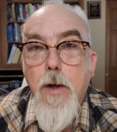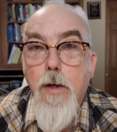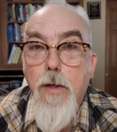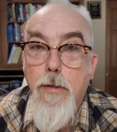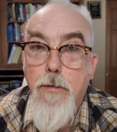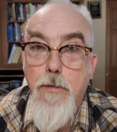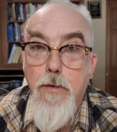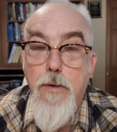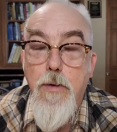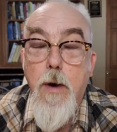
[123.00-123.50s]

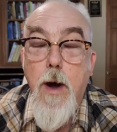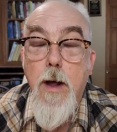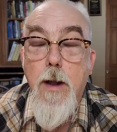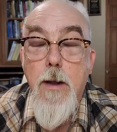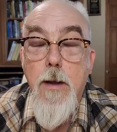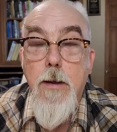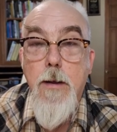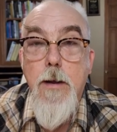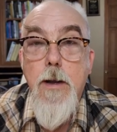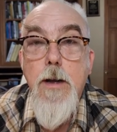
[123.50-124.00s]
through
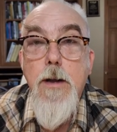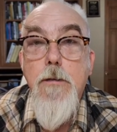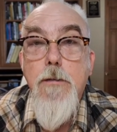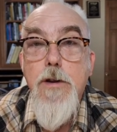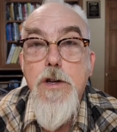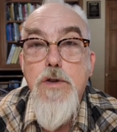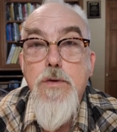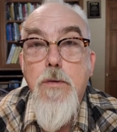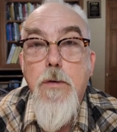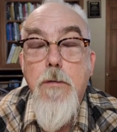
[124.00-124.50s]
an
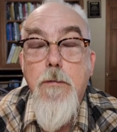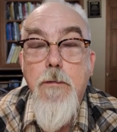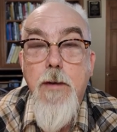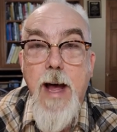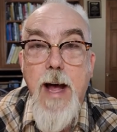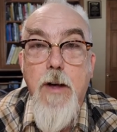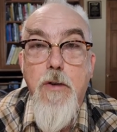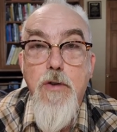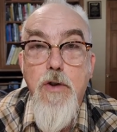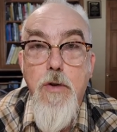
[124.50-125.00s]
individual
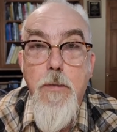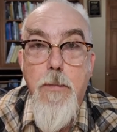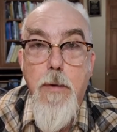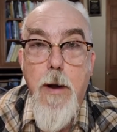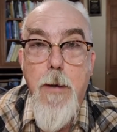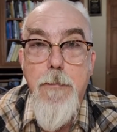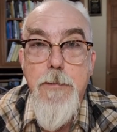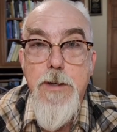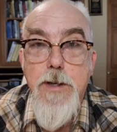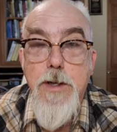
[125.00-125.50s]
value
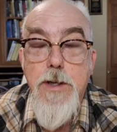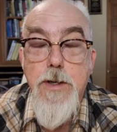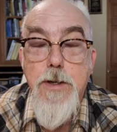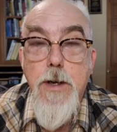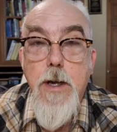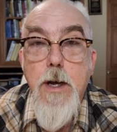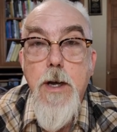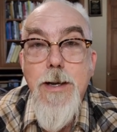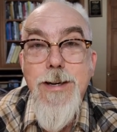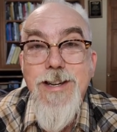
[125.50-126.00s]

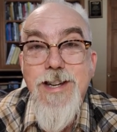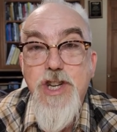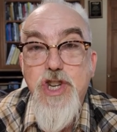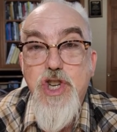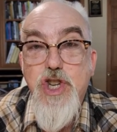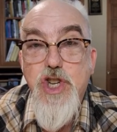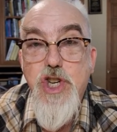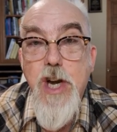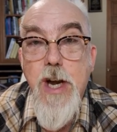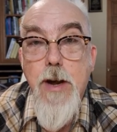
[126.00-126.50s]
proposition to
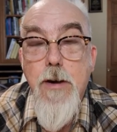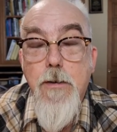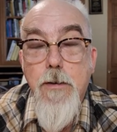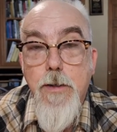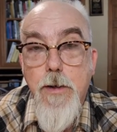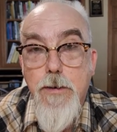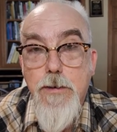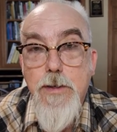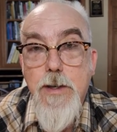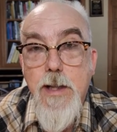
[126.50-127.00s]
share
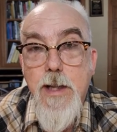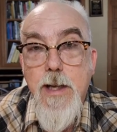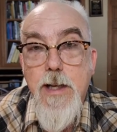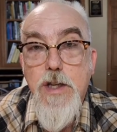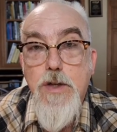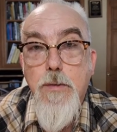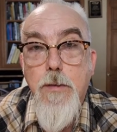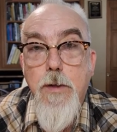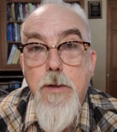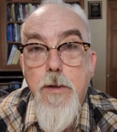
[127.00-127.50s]
those
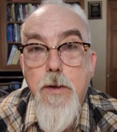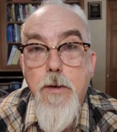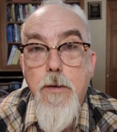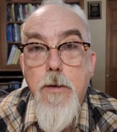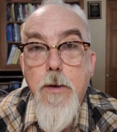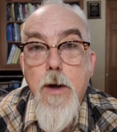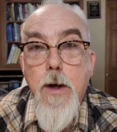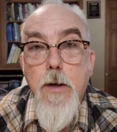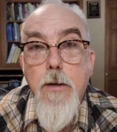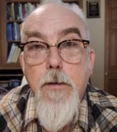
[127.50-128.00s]
leads with
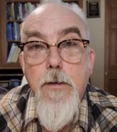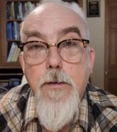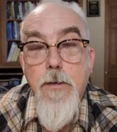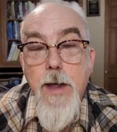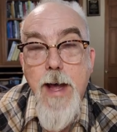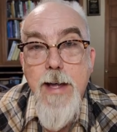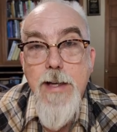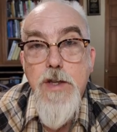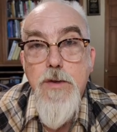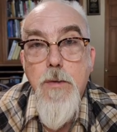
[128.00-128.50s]
you,
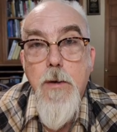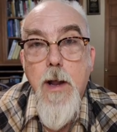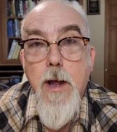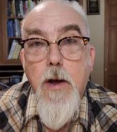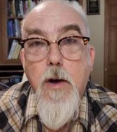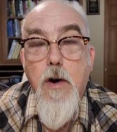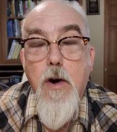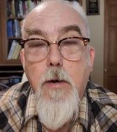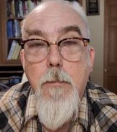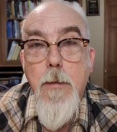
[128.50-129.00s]
that's what I
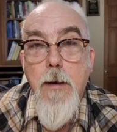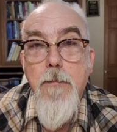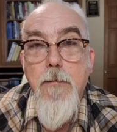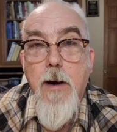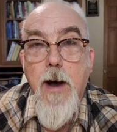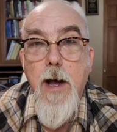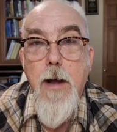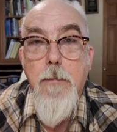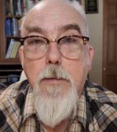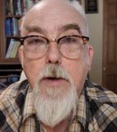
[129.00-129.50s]
call my
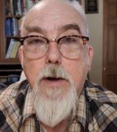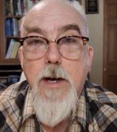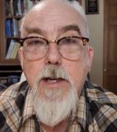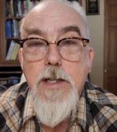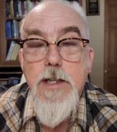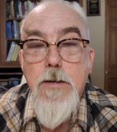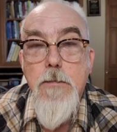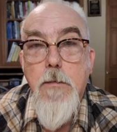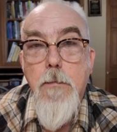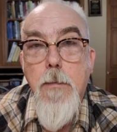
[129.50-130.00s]
viable
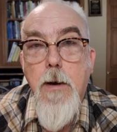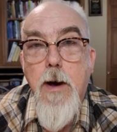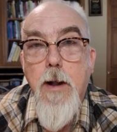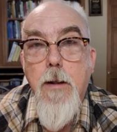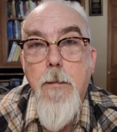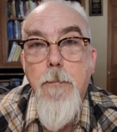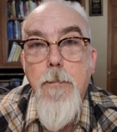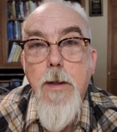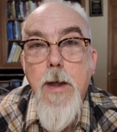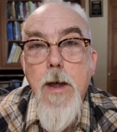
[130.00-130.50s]
customer
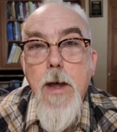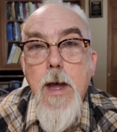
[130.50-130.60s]
model.